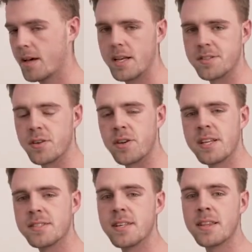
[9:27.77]
And so you
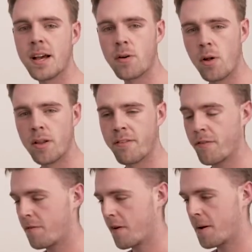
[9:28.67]
can see that call is
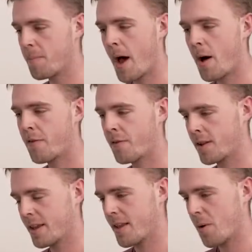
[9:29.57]
very
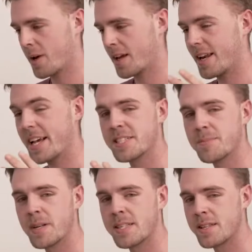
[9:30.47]
powerful in that we can
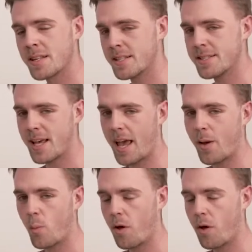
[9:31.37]
explicitly say